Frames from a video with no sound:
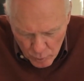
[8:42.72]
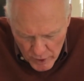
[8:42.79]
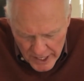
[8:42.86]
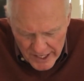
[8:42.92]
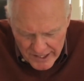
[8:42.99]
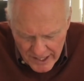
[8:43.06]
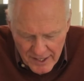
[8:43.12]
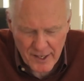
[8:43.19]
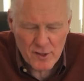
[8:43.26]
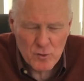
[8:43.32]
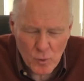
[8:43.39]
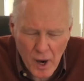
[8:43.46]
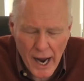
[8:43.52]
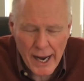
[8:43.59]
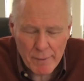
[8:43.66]
reason is
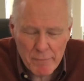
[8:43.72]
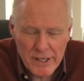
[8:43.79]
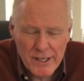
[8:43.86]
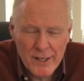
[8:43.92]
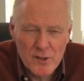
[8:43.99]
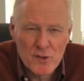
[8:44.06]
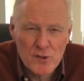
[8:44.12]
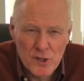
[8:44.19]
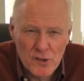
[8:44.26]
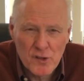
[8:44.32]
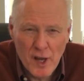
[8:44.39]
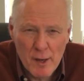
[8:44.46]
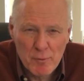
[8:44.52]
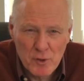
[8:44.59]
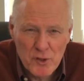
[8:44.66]
why? Because
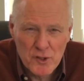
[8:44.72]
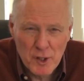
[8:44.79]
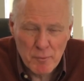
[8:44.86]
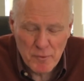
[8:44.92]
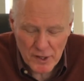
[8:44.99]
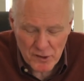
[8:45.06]
discipleship